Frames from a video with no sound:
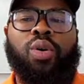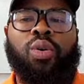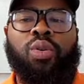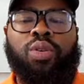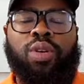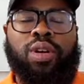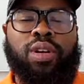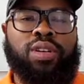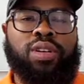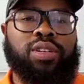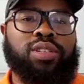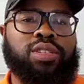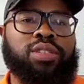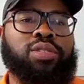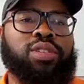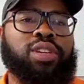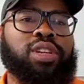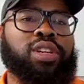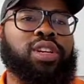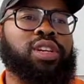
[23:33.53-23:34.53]
or
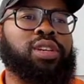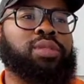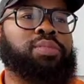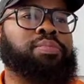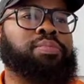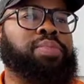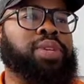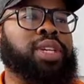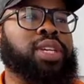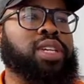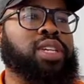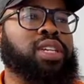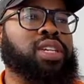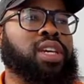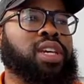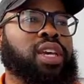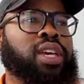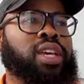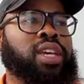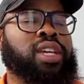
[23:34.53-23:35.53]
you can
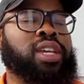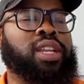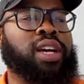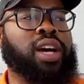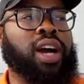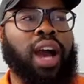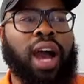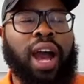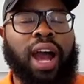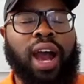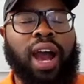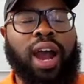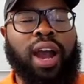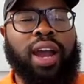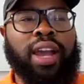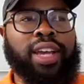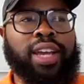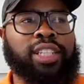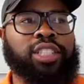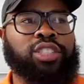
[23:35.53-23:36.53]
be in a
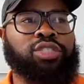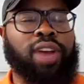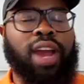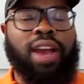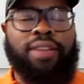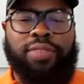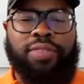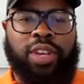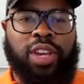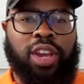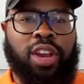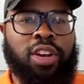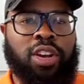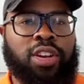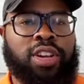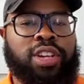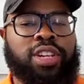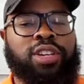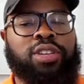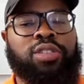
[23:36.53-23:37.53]
high traffic
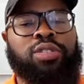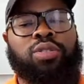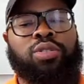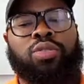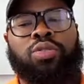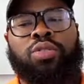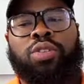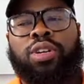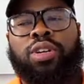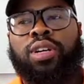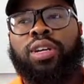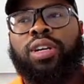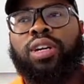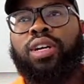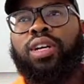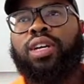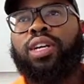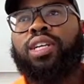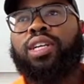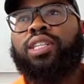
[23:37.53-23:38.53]
area, or
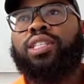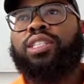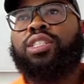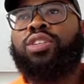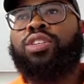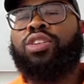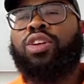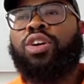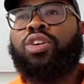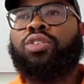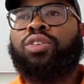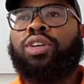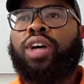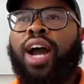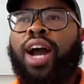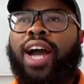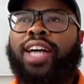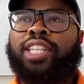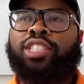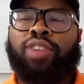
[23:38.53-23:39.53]

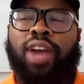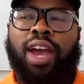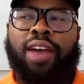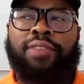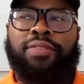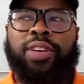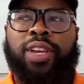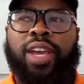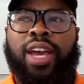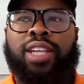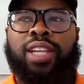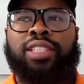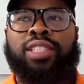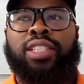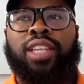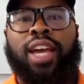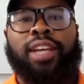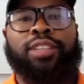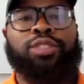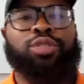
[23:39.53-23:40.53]
high traffic as
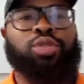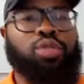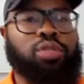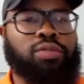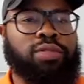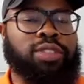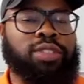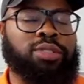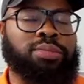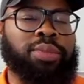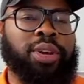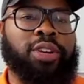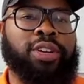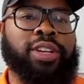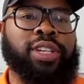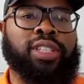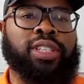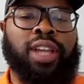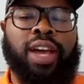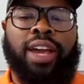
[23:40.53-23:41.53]
in like tourism
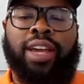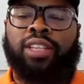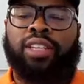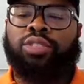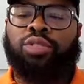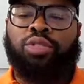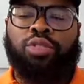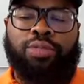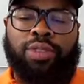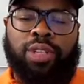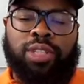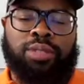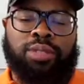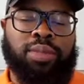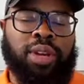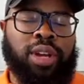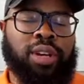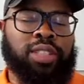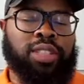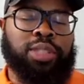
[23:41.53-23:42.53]
area. Like
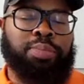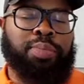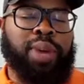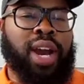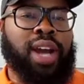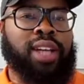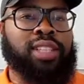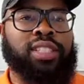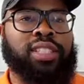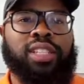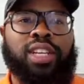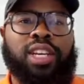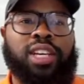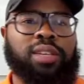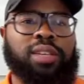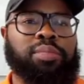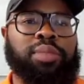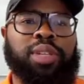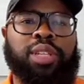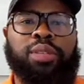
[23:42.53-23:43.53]
tourism spots
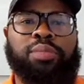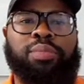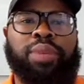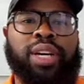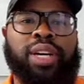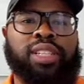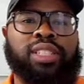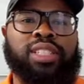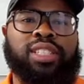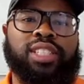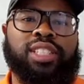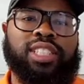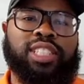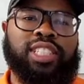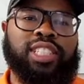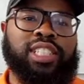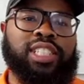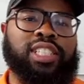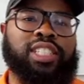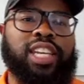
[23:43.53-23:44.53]
be the best
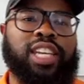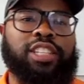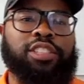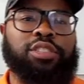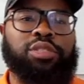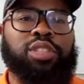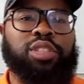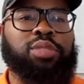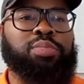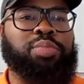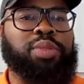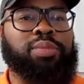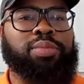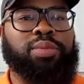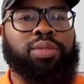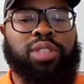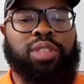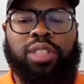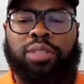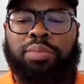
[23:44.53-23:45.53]
because they used to
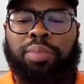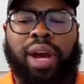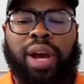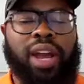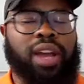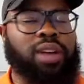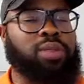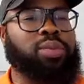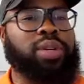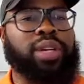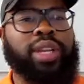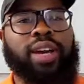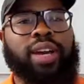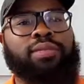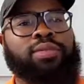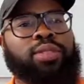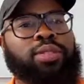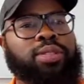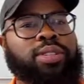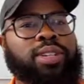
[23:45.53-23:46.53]
people just buying
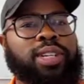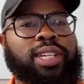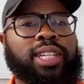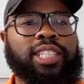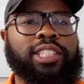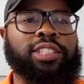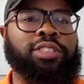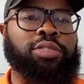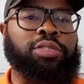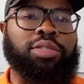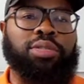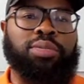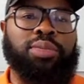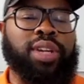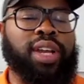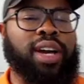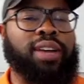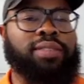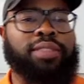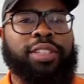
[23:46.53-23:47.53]
whatever, doing
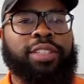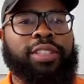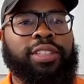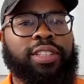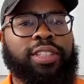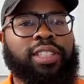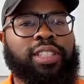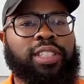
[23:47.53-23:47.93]
whatever.